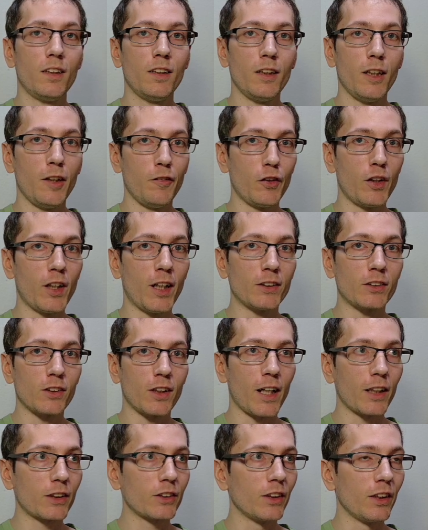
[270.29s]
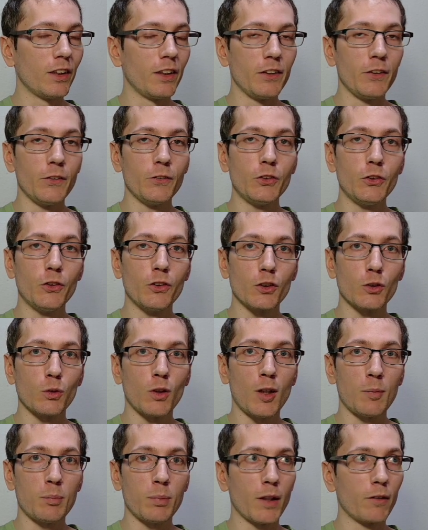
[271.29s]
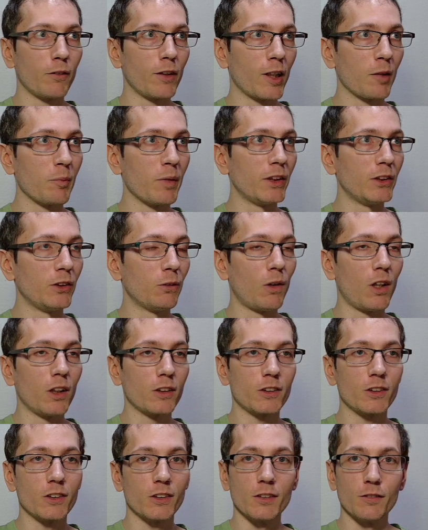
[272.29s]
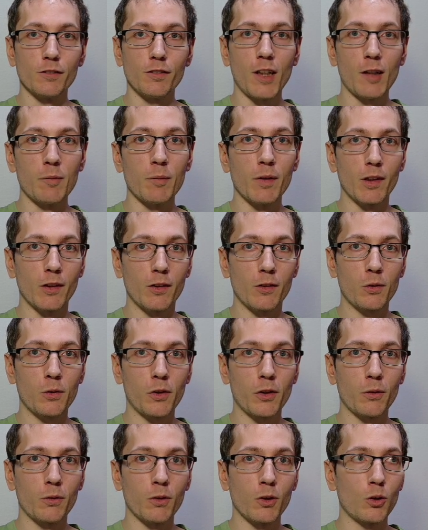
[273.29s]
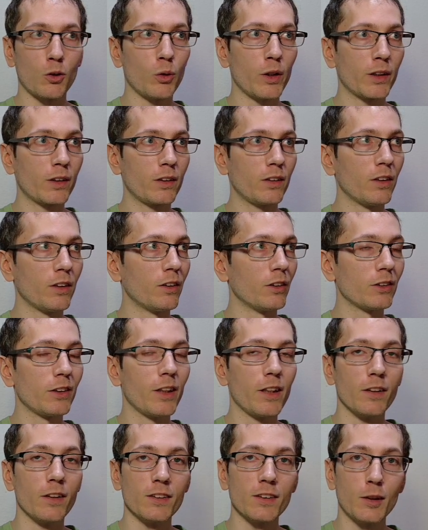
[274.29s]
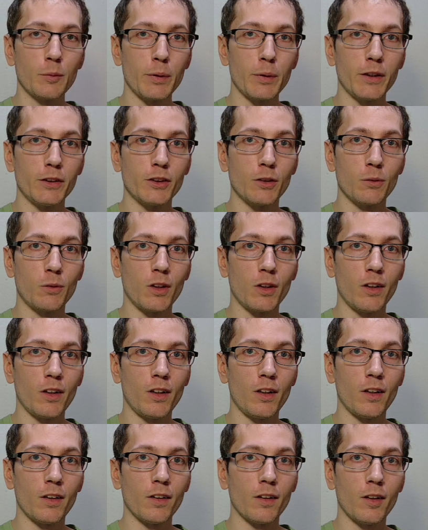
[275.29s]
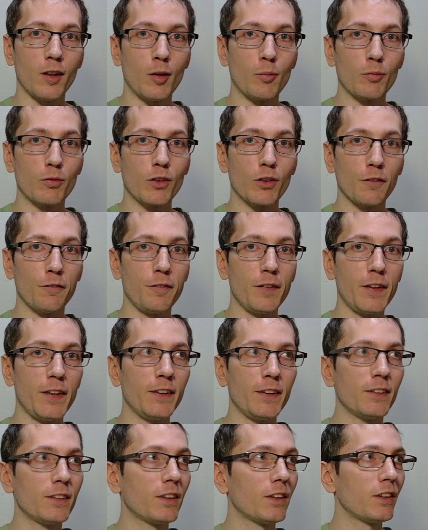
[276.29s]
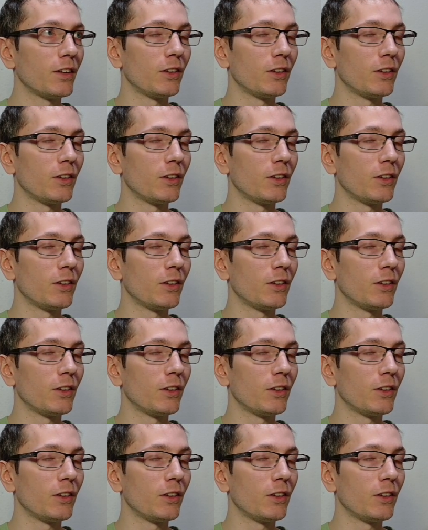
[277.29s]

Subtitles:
If you guys are actually going to use Uniswap, I recommend you watch just a 5-minute tutorial real quick to understand the slippage and whatnot for the fees,